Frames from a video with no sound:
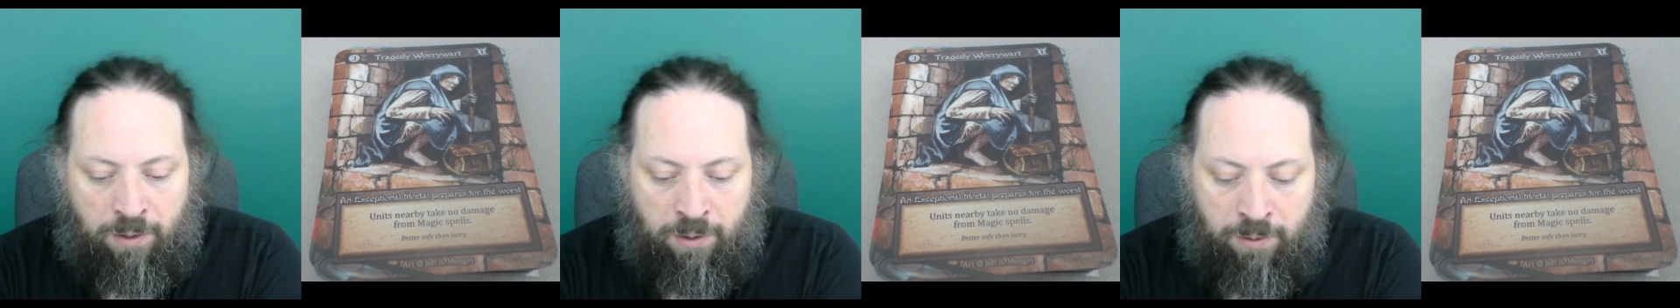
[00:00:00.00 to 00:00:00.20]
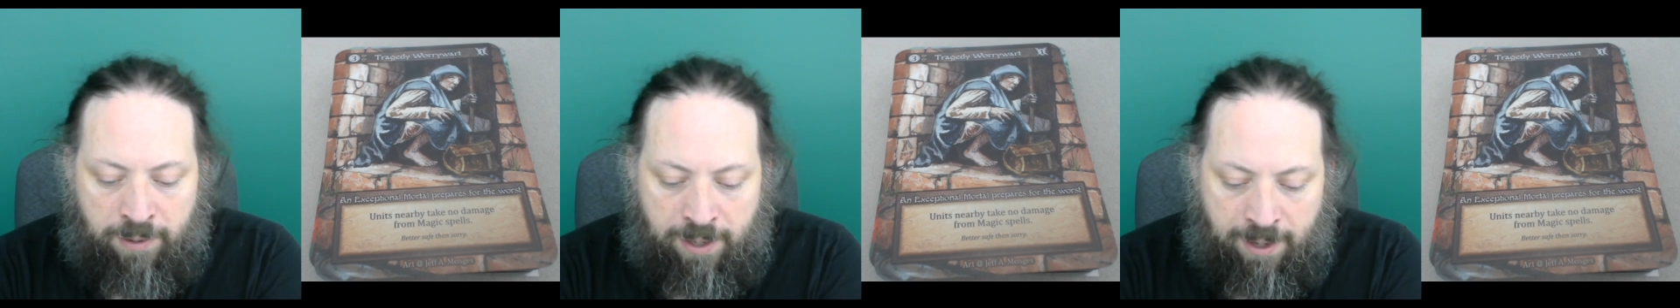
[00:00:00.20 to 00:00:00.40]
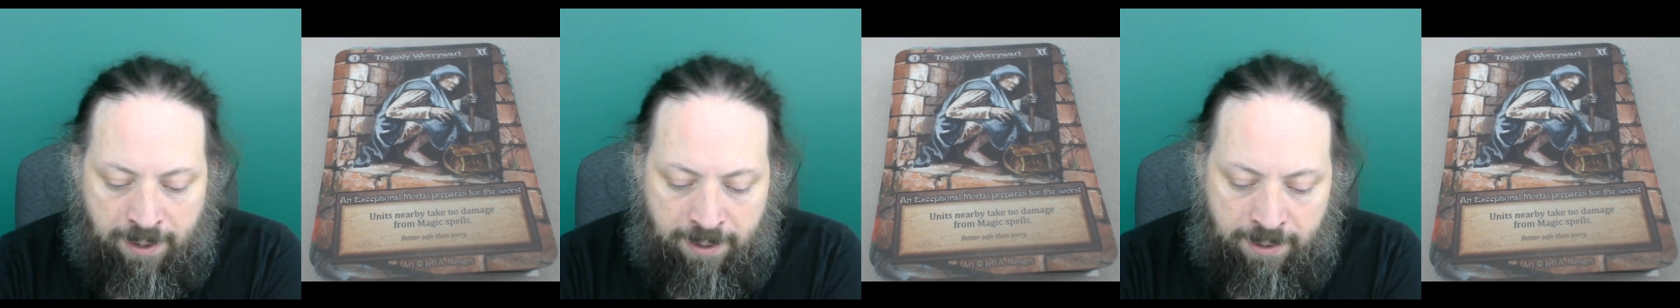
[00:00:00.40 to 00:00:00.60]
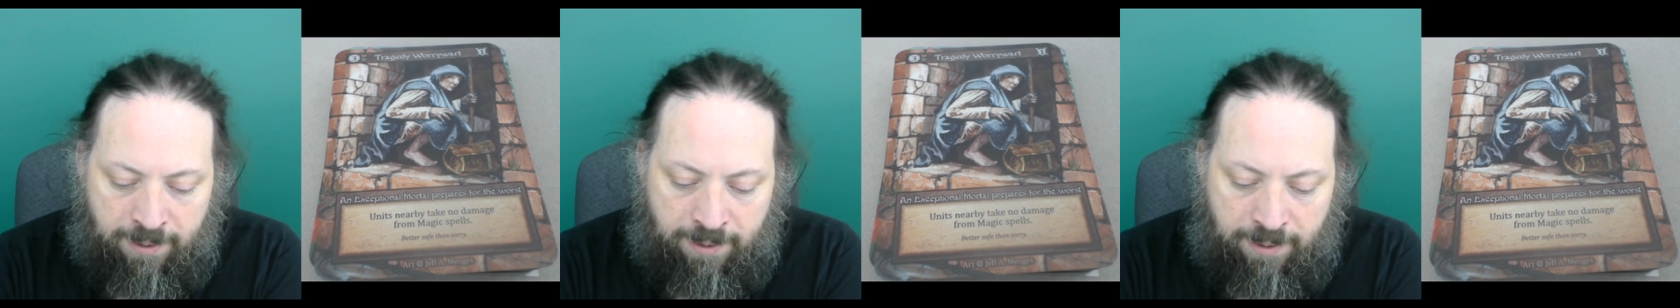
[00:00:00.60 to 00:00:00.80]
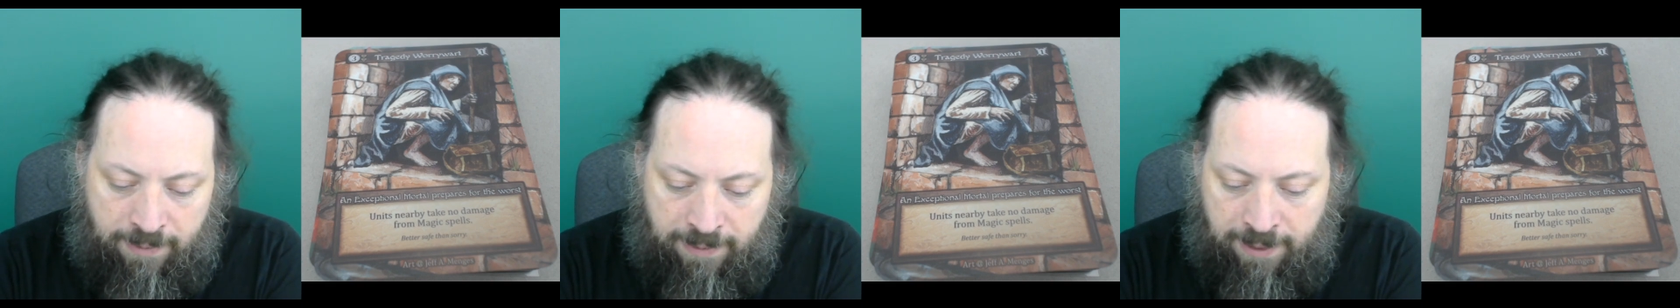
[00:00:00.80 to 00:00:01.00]
okay,
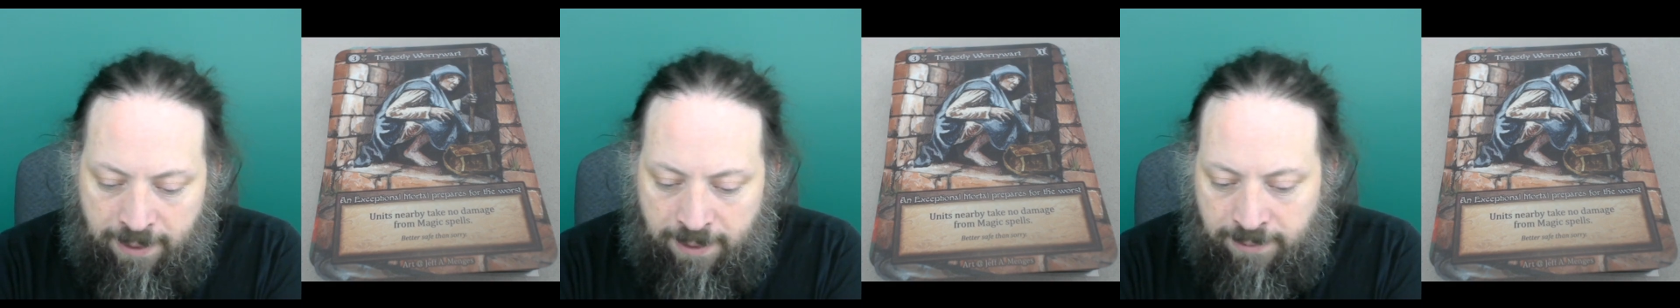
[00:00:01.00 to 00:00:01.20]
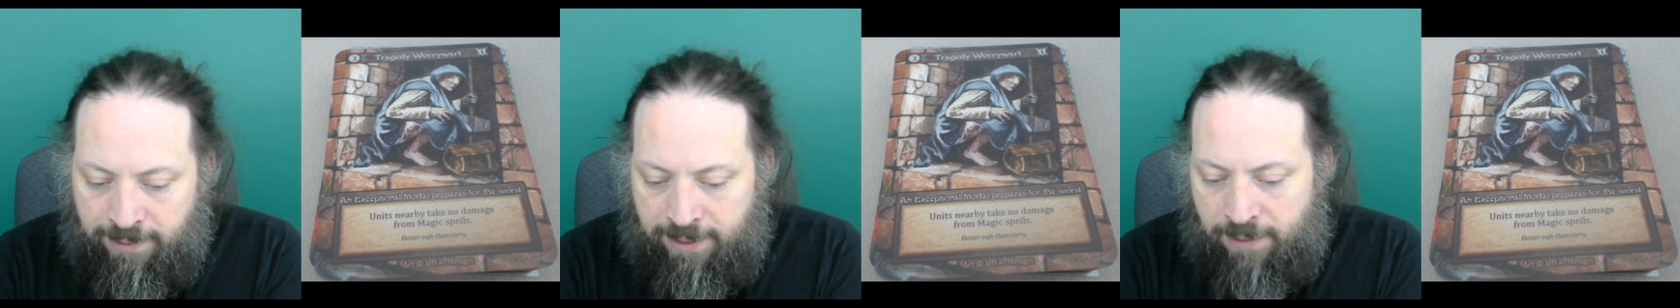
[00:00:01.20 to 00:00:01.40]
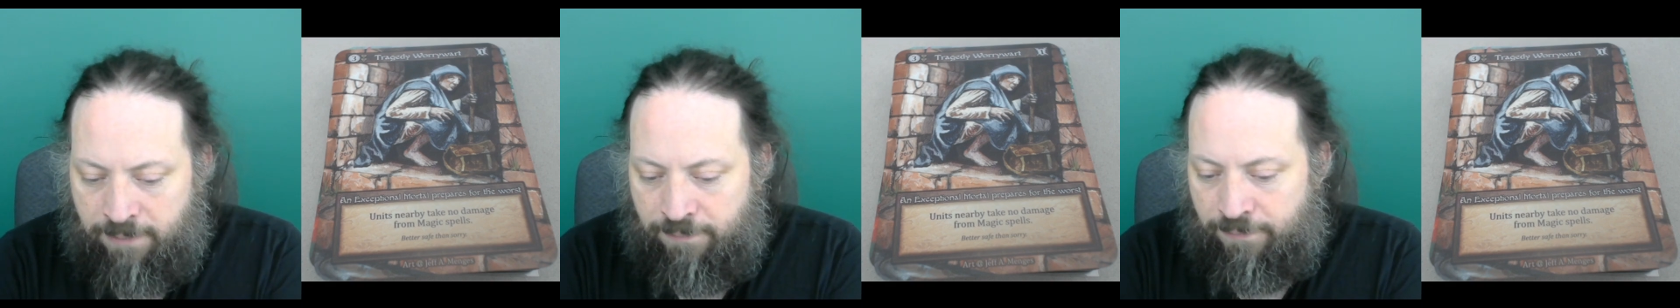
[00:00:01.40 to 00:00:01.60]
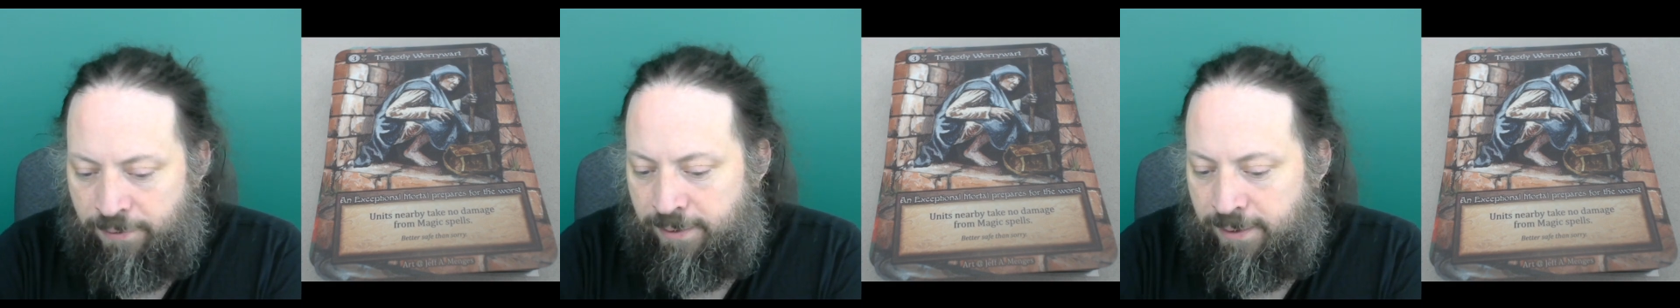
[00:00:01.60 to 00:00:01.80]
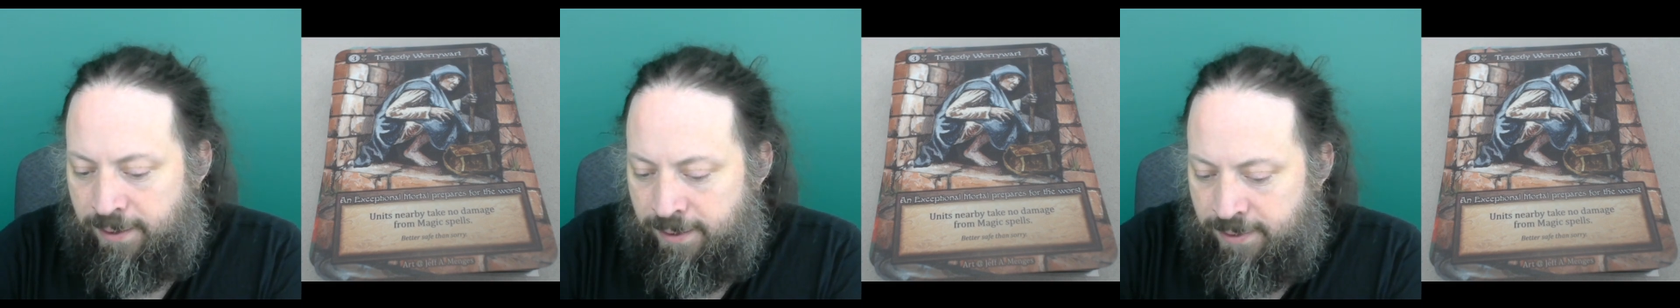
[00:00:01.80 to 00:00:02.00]
the elite for
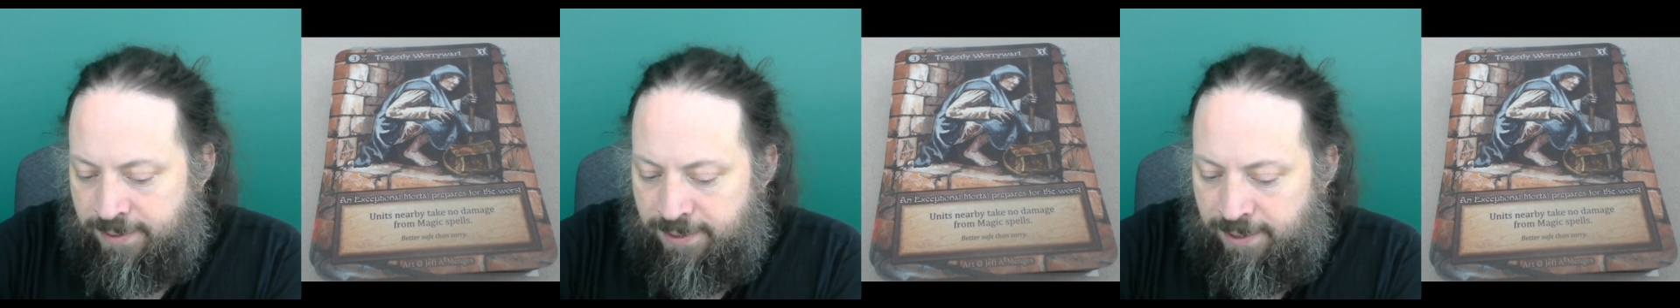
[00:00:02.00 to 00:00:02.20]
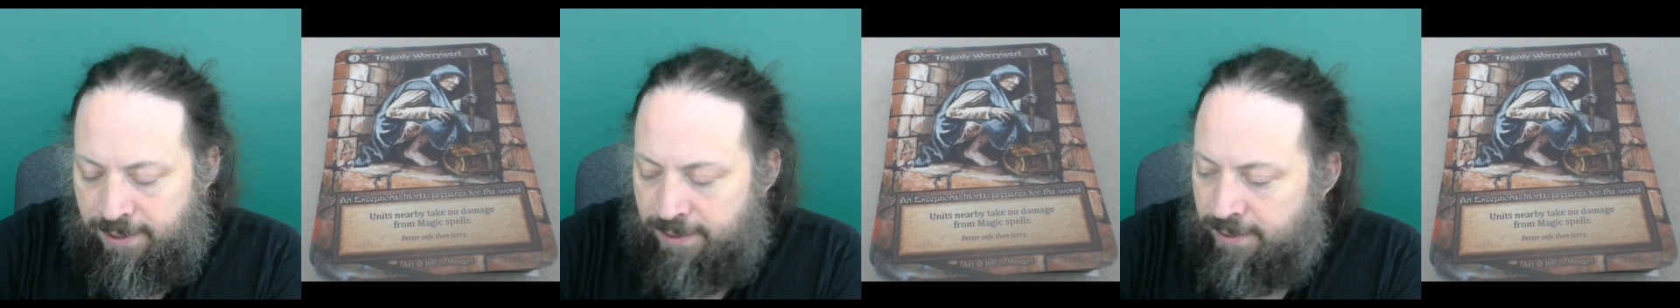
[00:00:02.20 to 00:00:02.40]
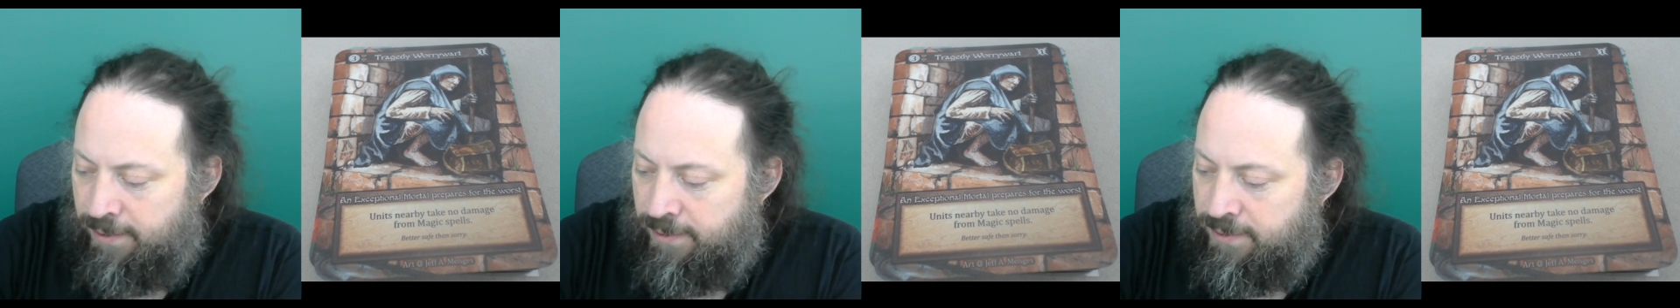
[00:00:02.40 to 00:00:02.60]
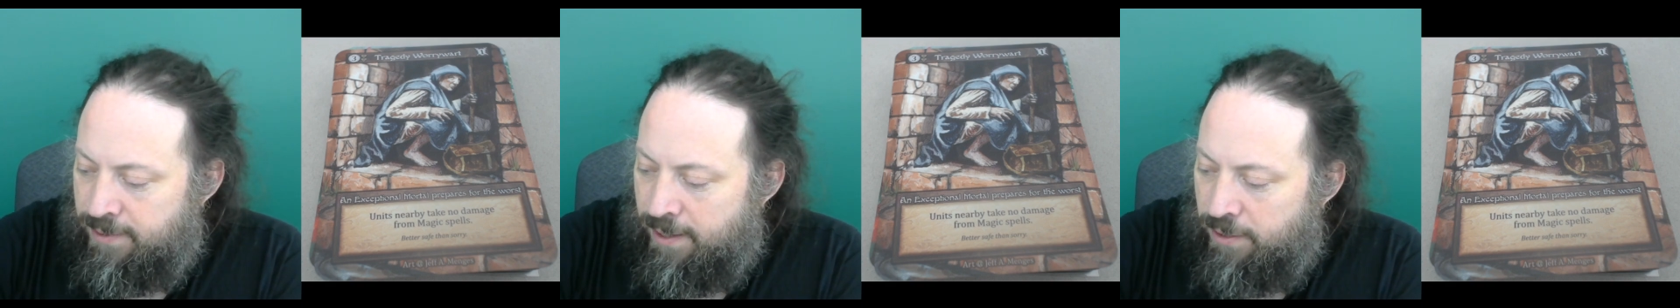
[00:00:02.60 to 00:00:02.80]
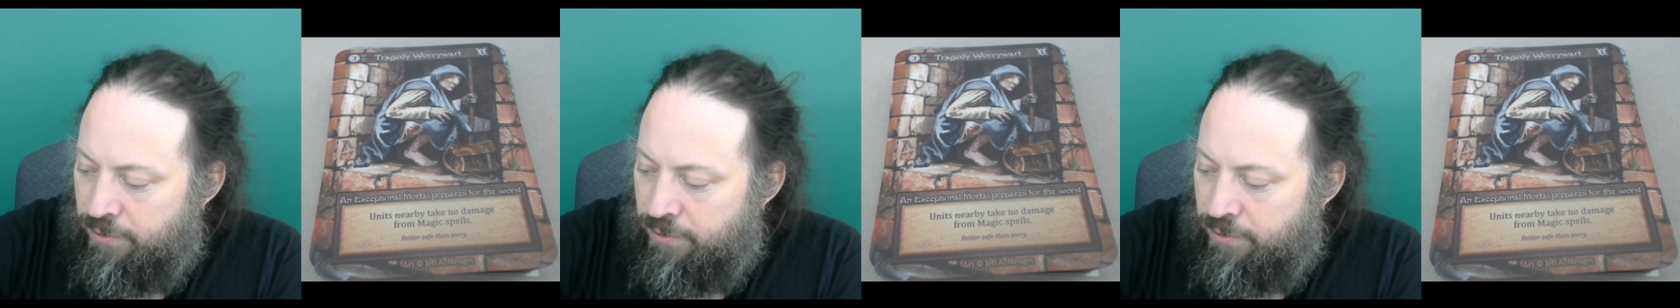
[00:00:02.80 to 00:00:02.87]
this is